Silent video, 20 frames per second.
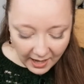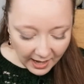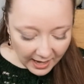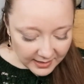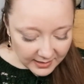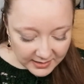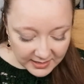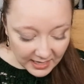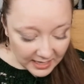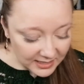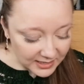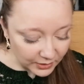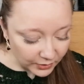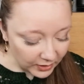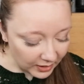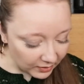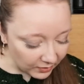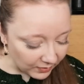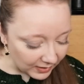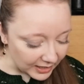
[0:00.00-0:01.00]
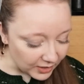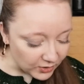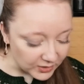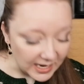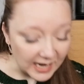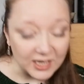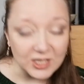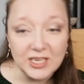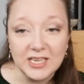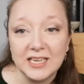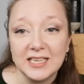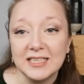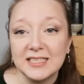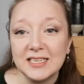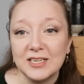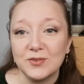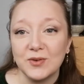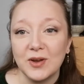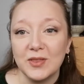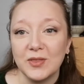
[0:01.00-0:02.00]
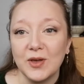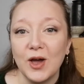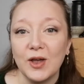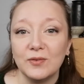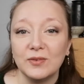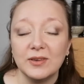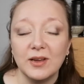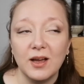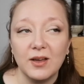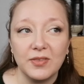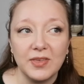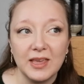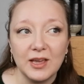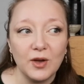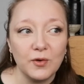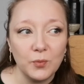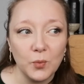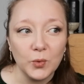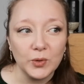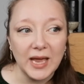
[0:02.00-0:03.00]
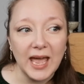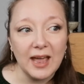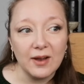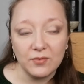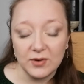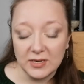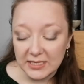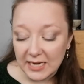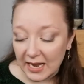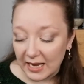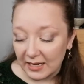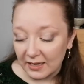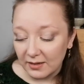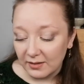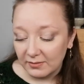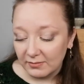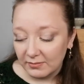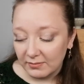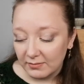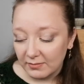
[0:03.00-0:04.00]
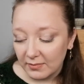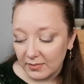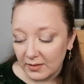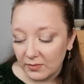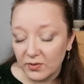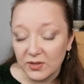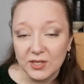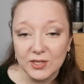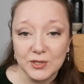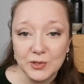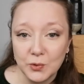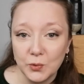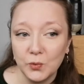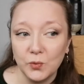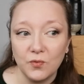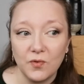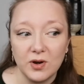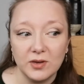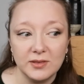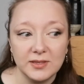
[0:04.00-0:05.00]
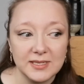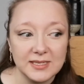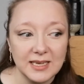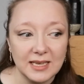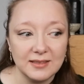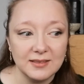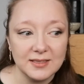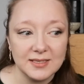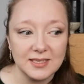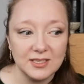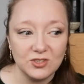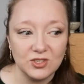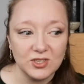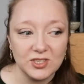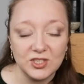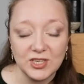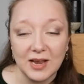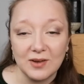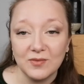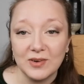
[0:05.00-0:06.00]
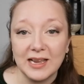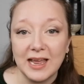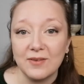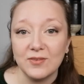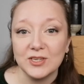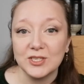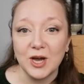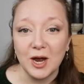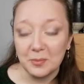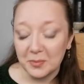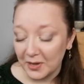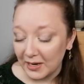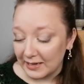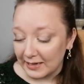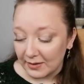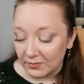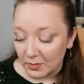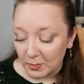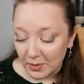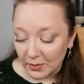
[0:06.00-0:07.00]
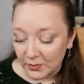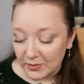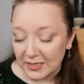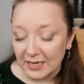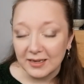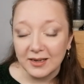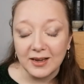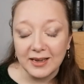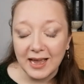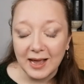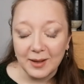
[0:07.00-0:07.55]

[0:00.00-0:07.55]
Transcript: it's looking really good actually, considering that I think I've worn it every day for the school run since, and just generally every time that I leave the building, I